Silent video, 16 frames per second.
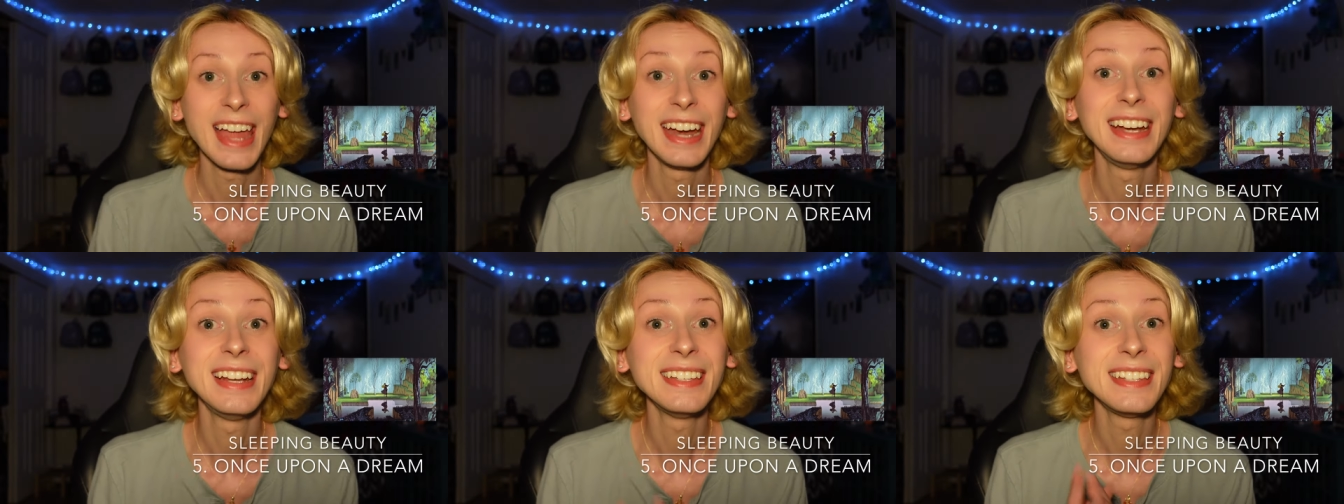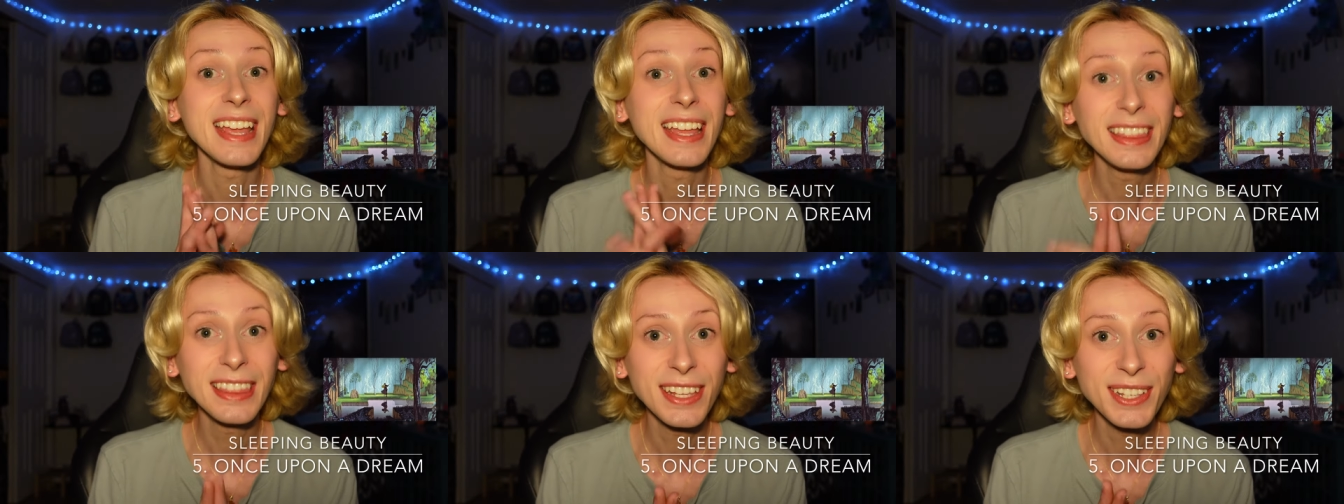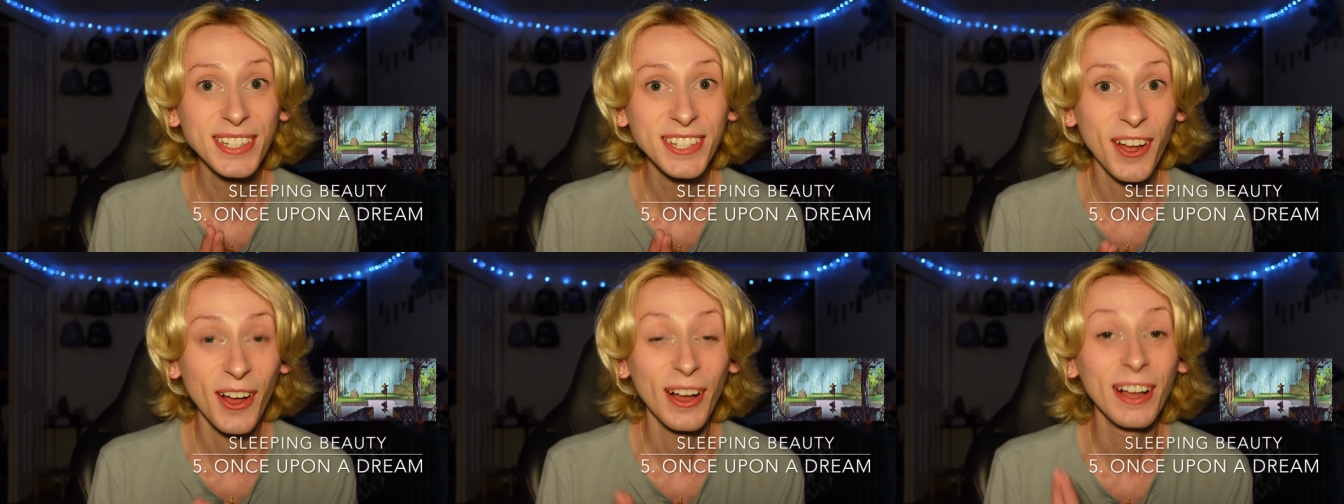And it is in this
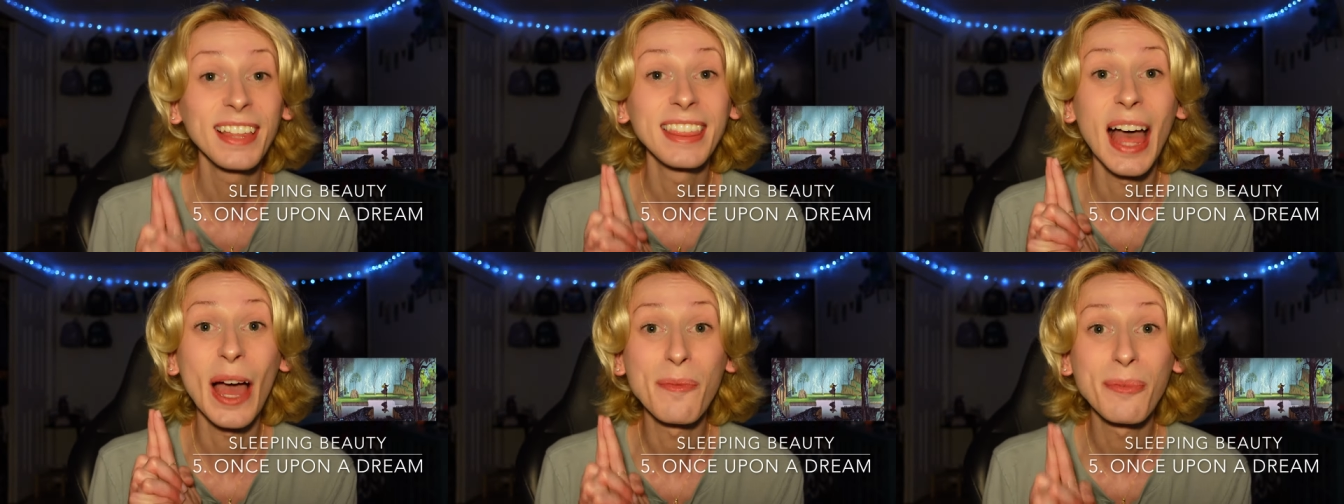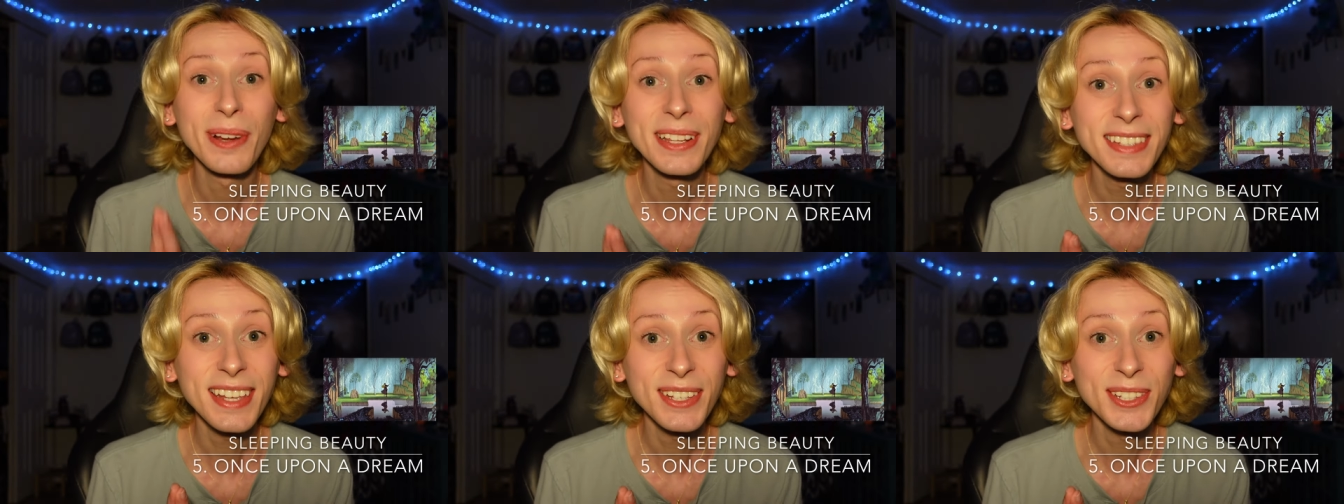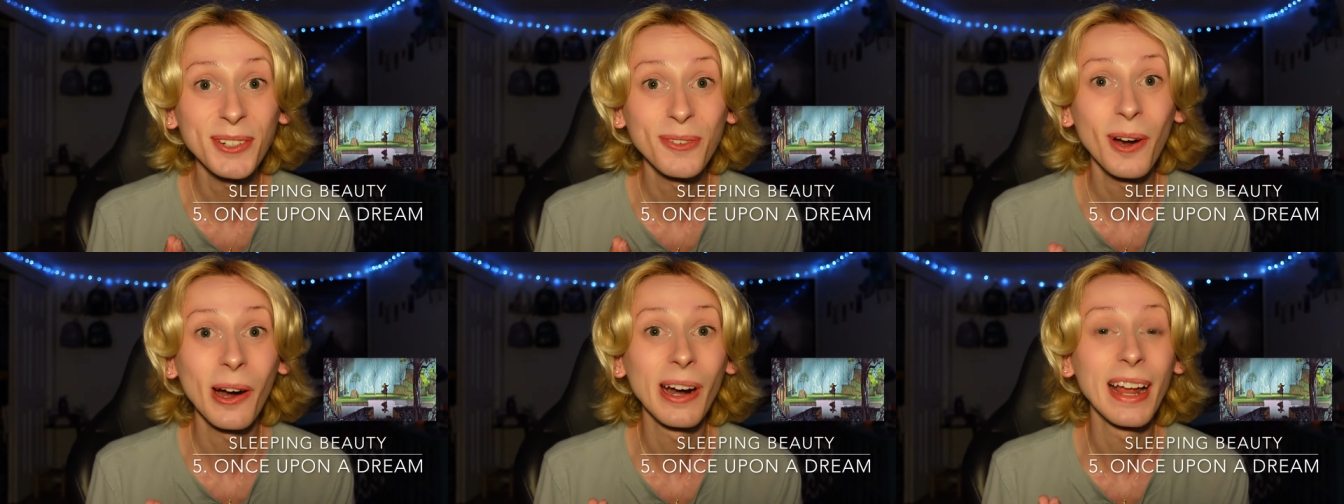song that Princess
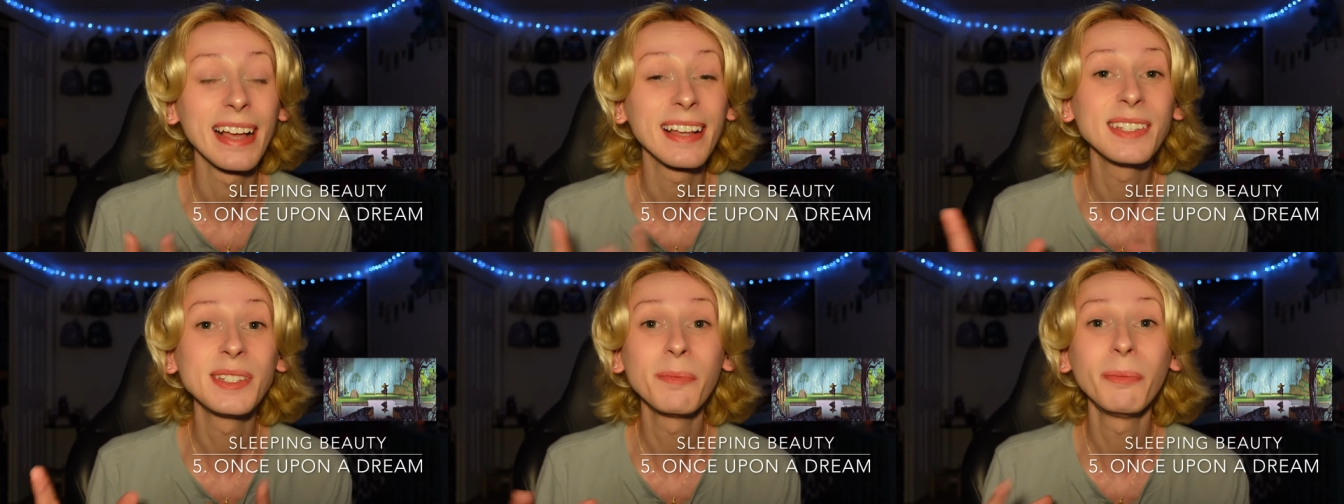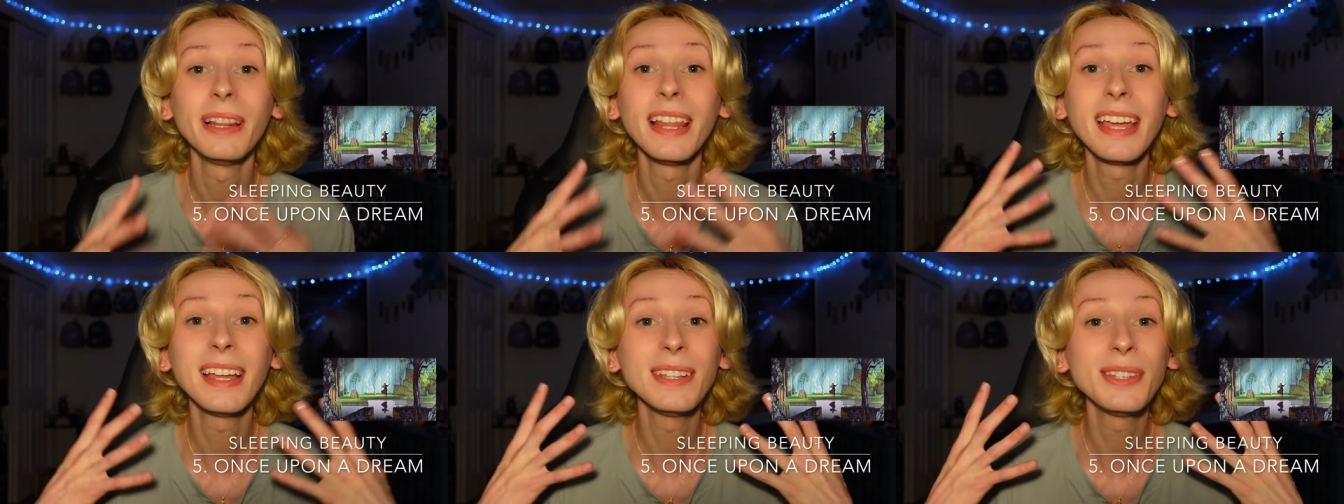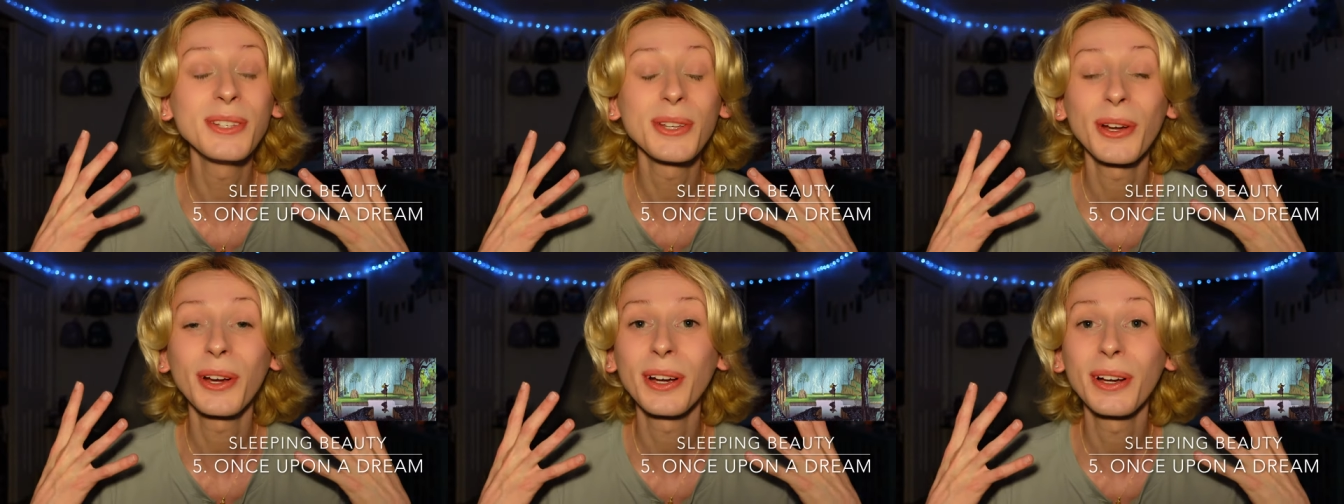Aurora
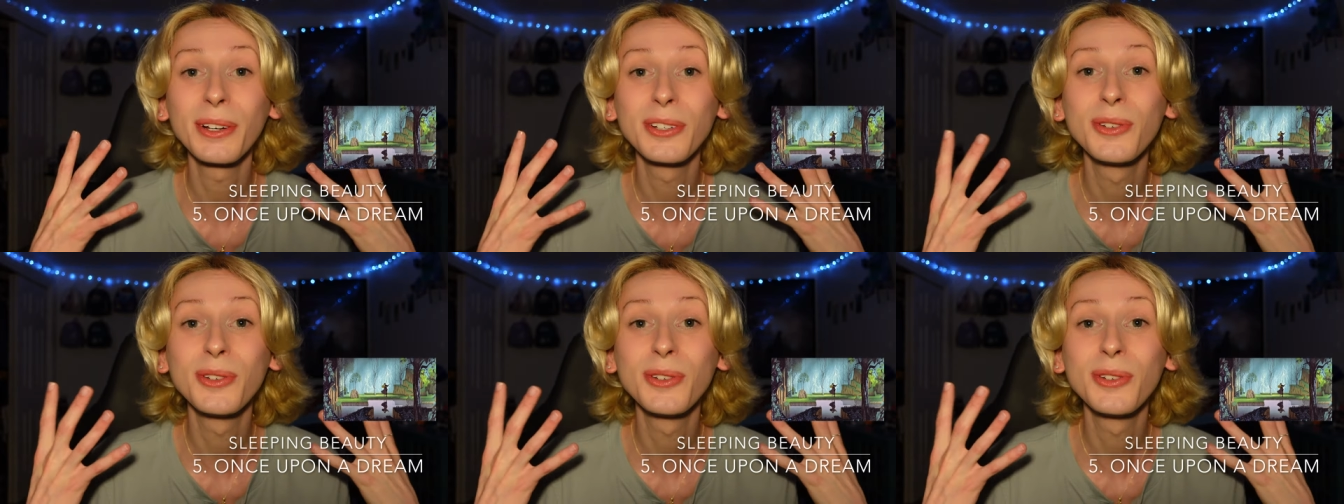explains her